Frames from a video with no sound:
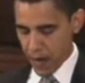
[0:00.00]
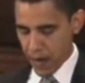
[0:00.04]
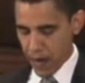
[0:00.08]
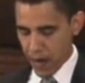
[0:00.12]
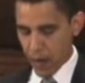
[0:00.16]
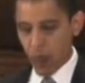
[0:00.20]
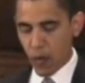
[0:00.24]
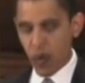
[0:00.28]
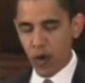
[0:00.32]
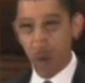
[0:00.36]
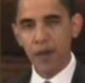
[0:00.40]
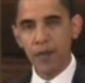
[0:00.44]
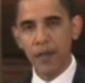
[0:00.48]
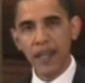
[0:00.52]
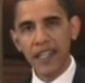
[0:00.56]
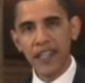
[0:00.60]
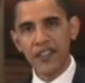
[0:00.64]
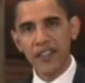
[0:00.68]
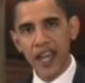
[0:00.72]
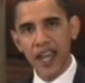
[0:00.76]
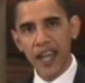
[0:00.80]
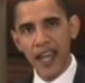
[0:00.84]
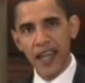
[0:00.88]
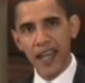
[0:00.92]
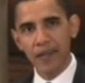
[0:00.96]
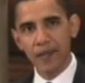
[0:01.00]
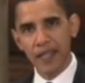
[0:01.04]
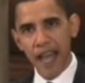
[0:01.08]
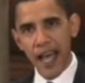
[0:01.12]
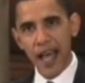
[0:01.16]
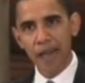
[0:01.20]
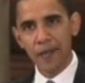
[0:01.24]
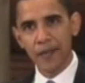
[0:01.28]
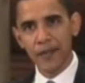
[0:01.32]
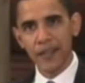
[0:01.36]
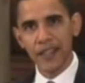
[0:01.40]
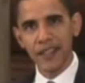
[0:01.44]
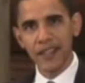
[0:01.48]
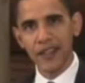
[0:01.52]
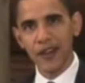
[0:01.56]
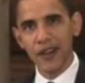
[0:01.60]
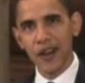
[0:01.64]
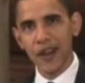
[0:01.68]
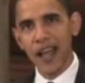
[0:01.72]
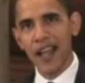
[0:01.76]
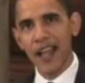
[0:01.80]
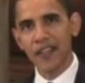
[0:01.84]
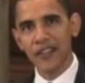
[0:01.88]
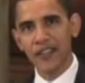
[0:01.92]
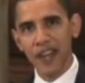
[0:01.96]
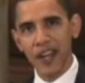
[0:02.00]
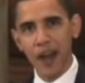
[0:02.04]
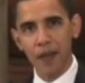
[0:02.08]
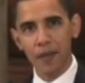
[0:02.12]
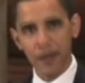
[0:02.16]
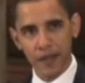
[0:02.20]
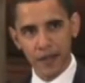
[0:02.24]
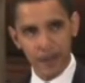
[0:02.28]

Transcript: Would it be James Dobson's or Al Sharps's?